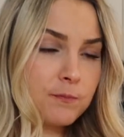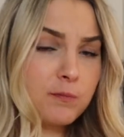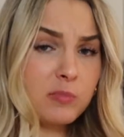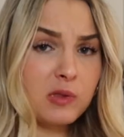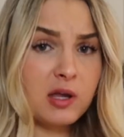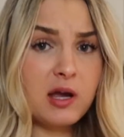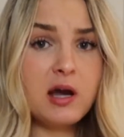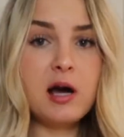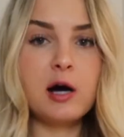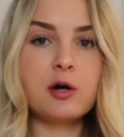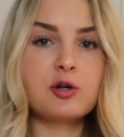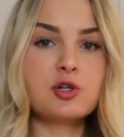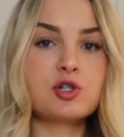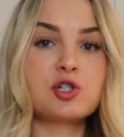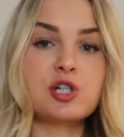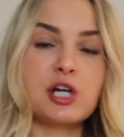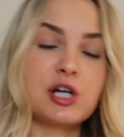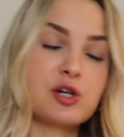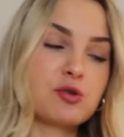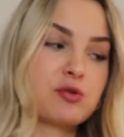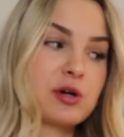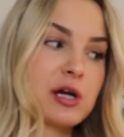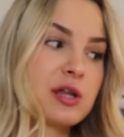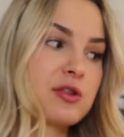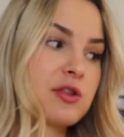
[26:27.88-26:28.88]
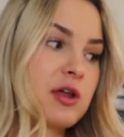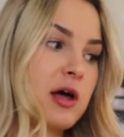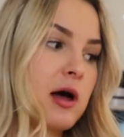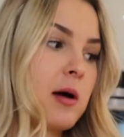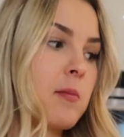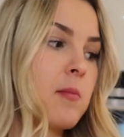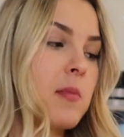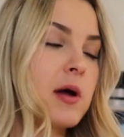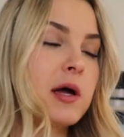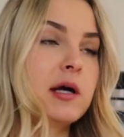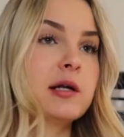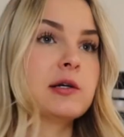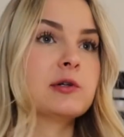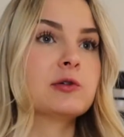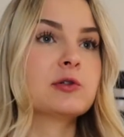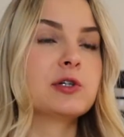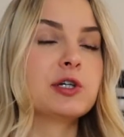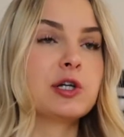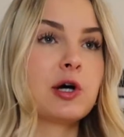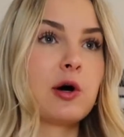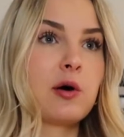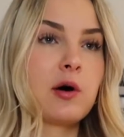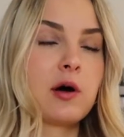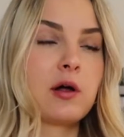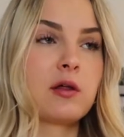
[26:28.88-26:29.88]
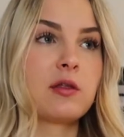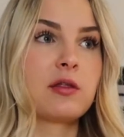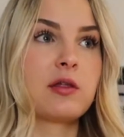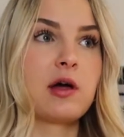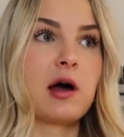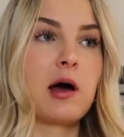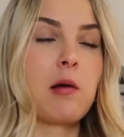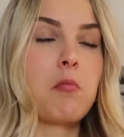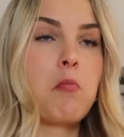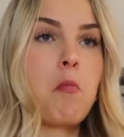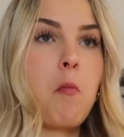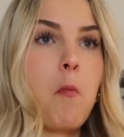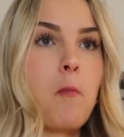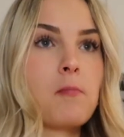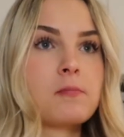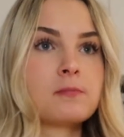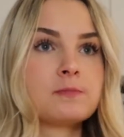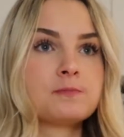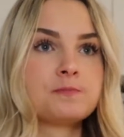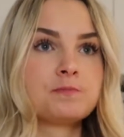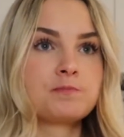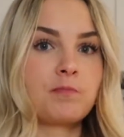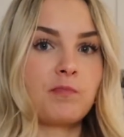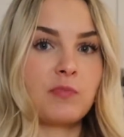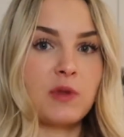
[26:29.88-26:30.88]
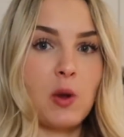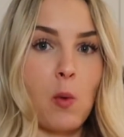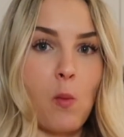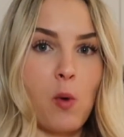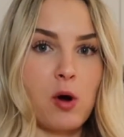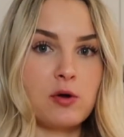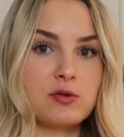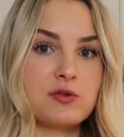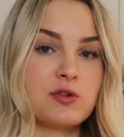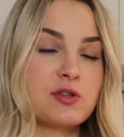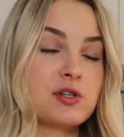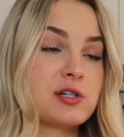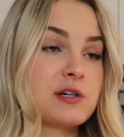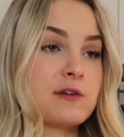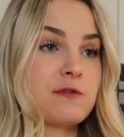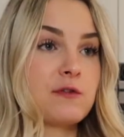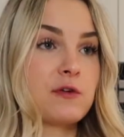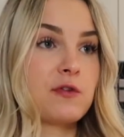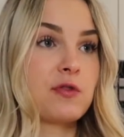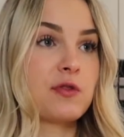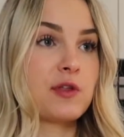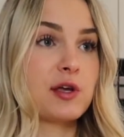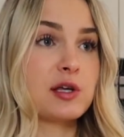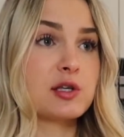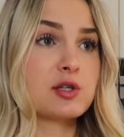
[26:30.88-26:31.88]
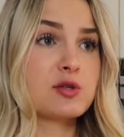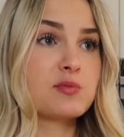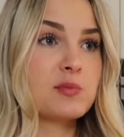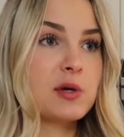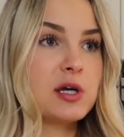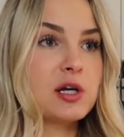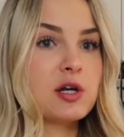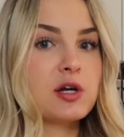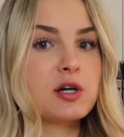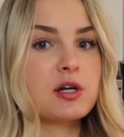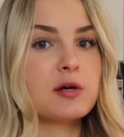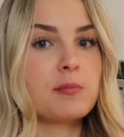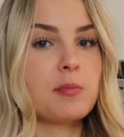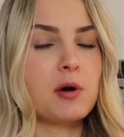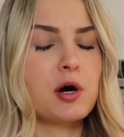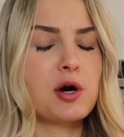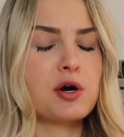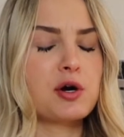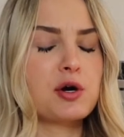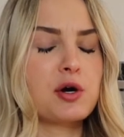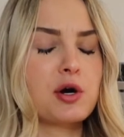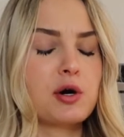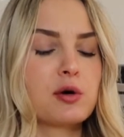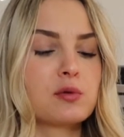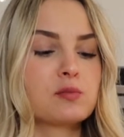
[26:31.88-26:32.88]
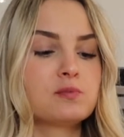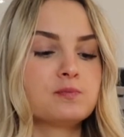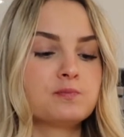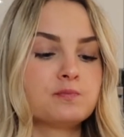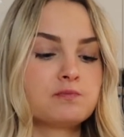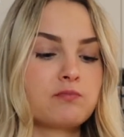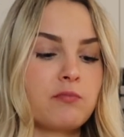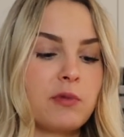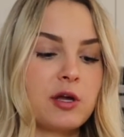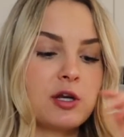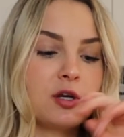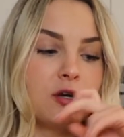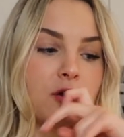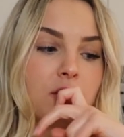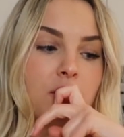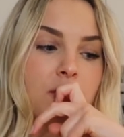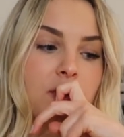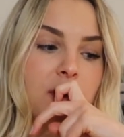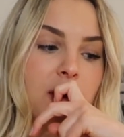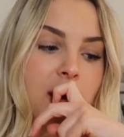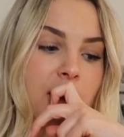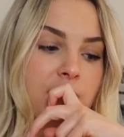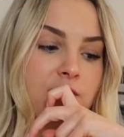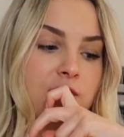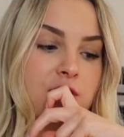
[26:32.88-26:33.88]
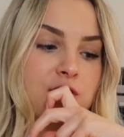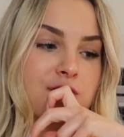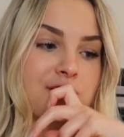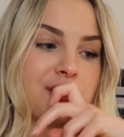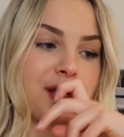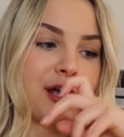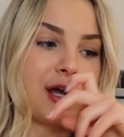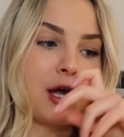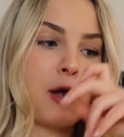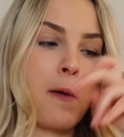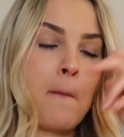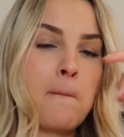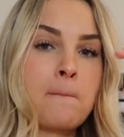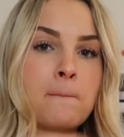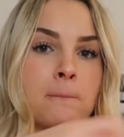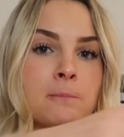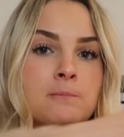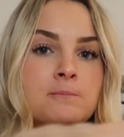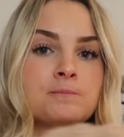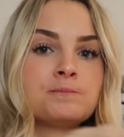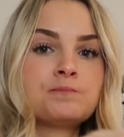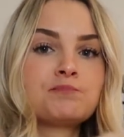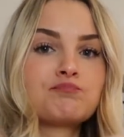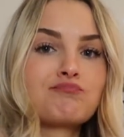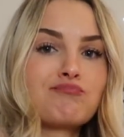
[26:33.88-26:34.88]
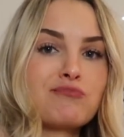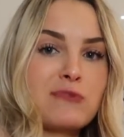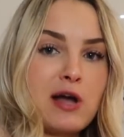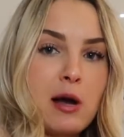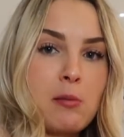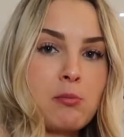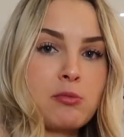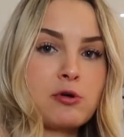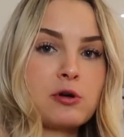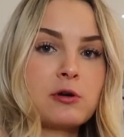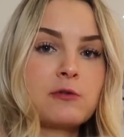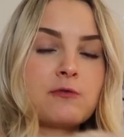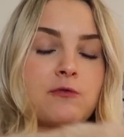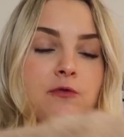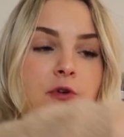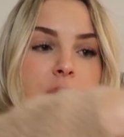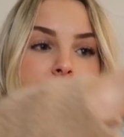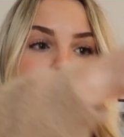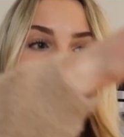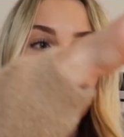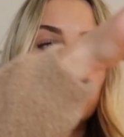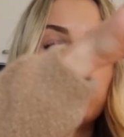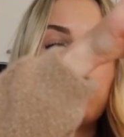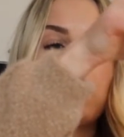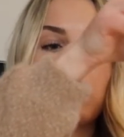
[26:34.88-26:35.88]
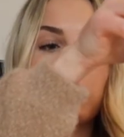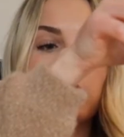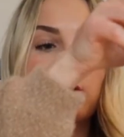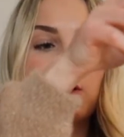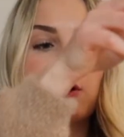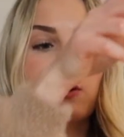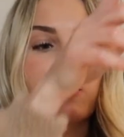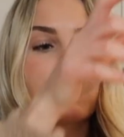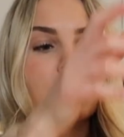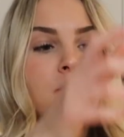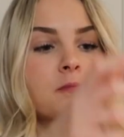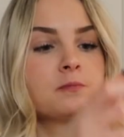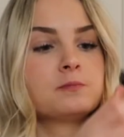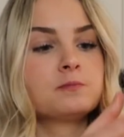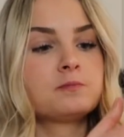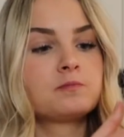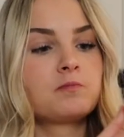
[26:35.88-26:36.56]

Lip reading: how you generate them, and you know, all of that, and what the different things mean on a barcode. And you know, you have this like number in front of a barcode,